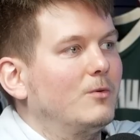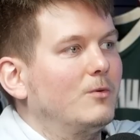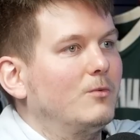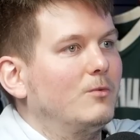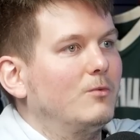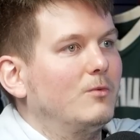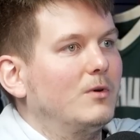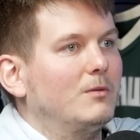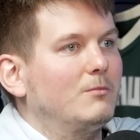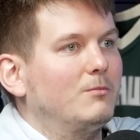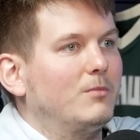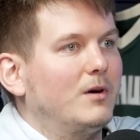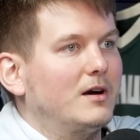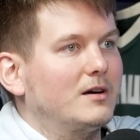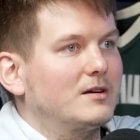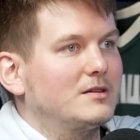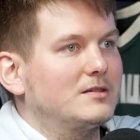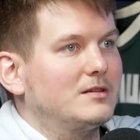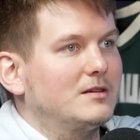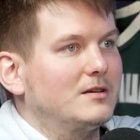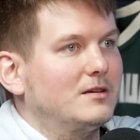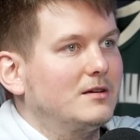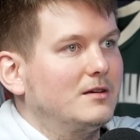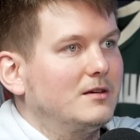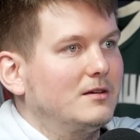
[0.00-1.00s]
when
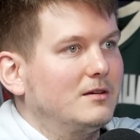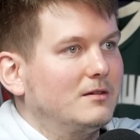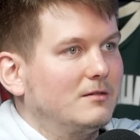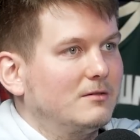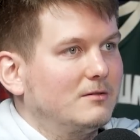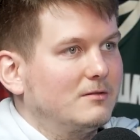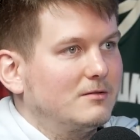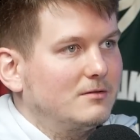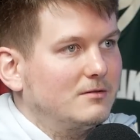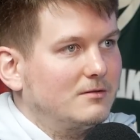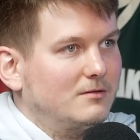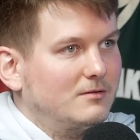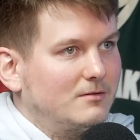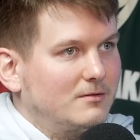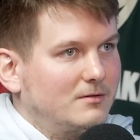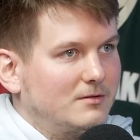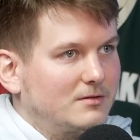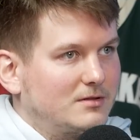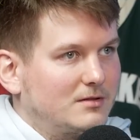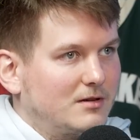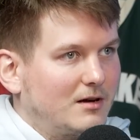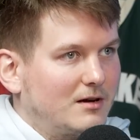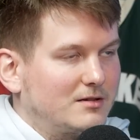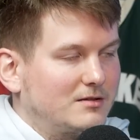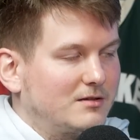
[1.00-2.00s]
Barca
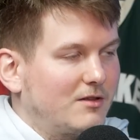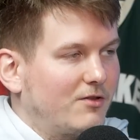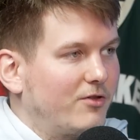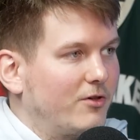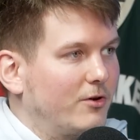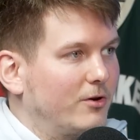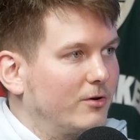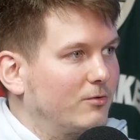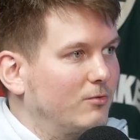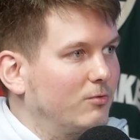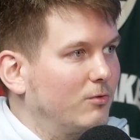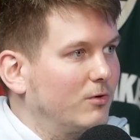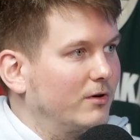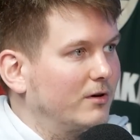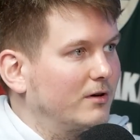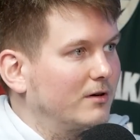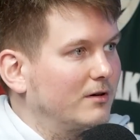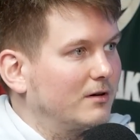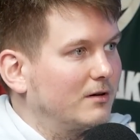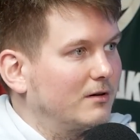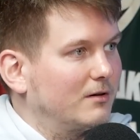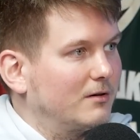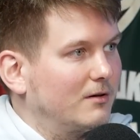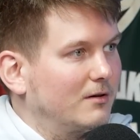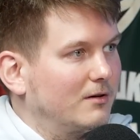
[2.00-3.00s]
starts the third
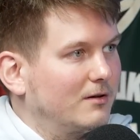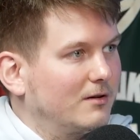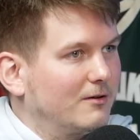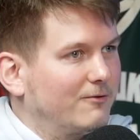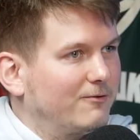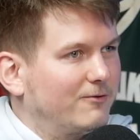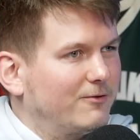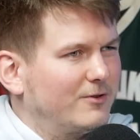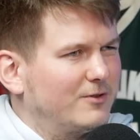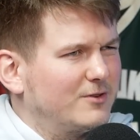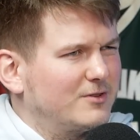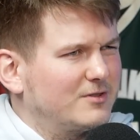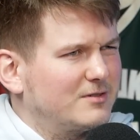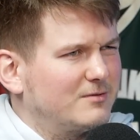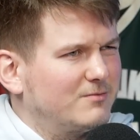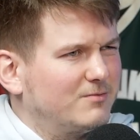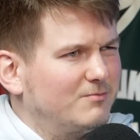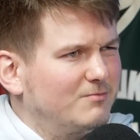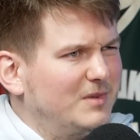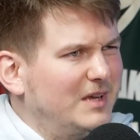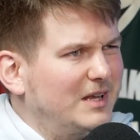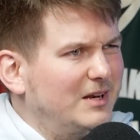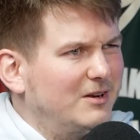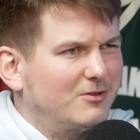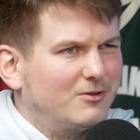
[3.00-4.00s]
quarter, in the first
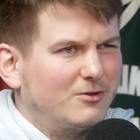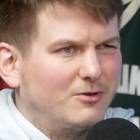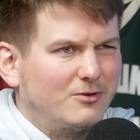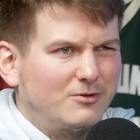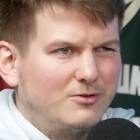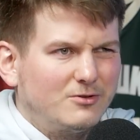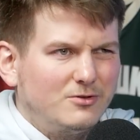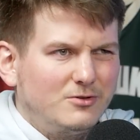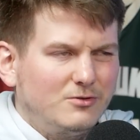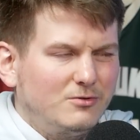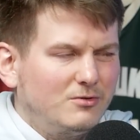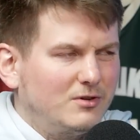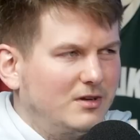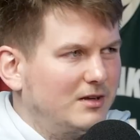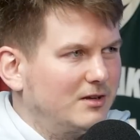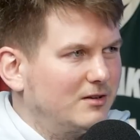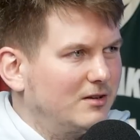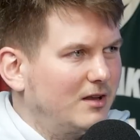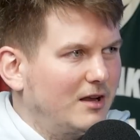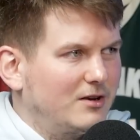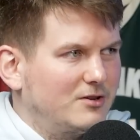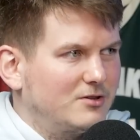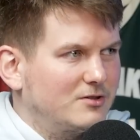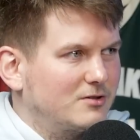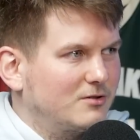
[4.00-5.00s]
minute or two, they
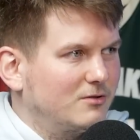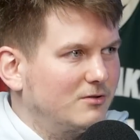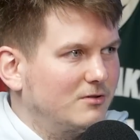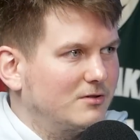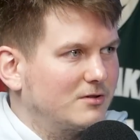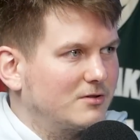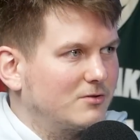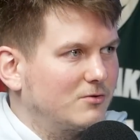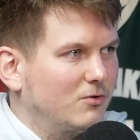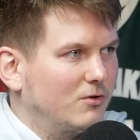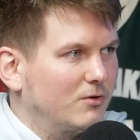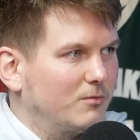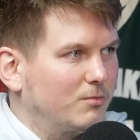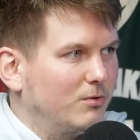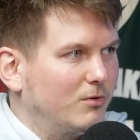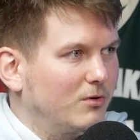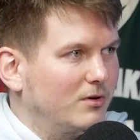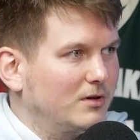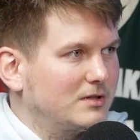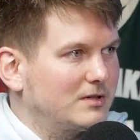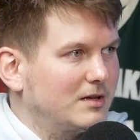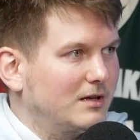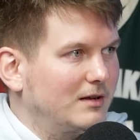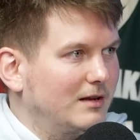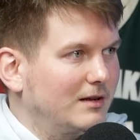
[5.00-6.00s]
just couldn't score
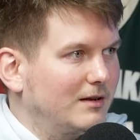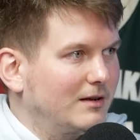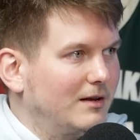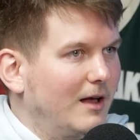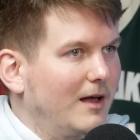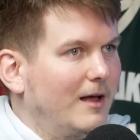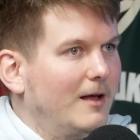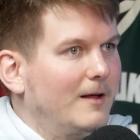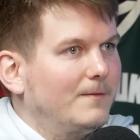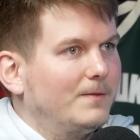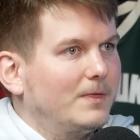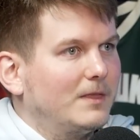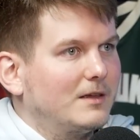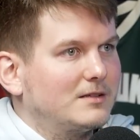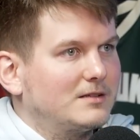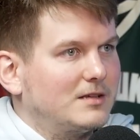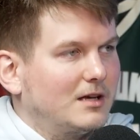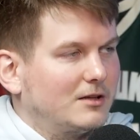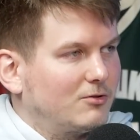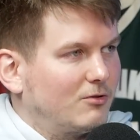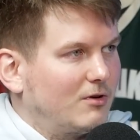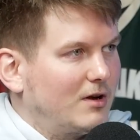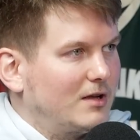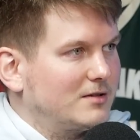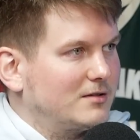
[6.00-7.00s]
points. And then
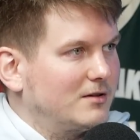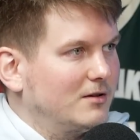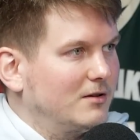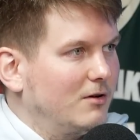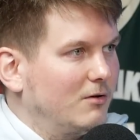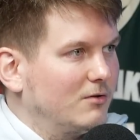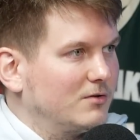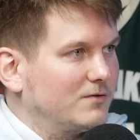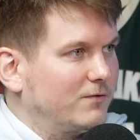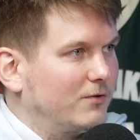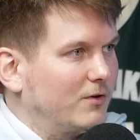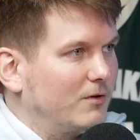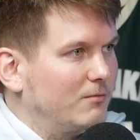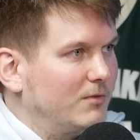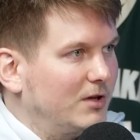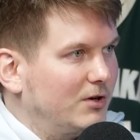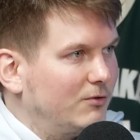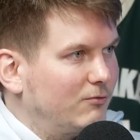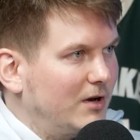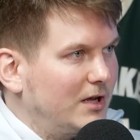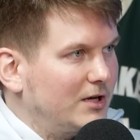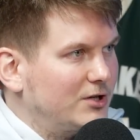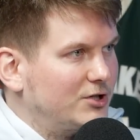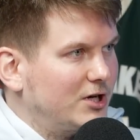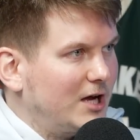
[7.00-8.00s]
Satoransky goes for a
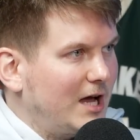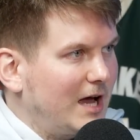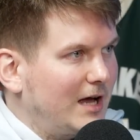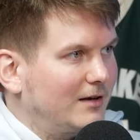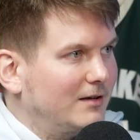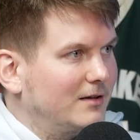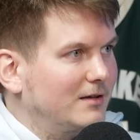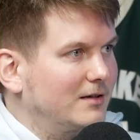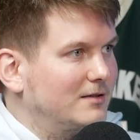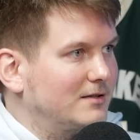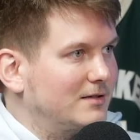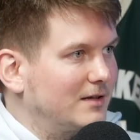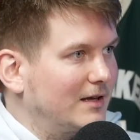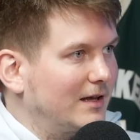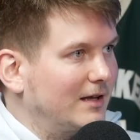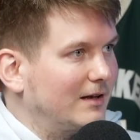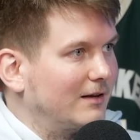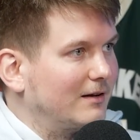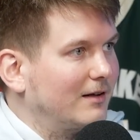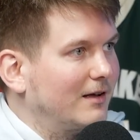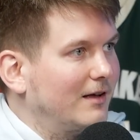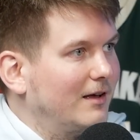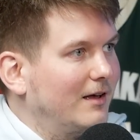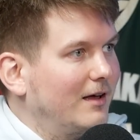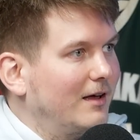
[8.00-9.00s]
mid-range shot. It's in.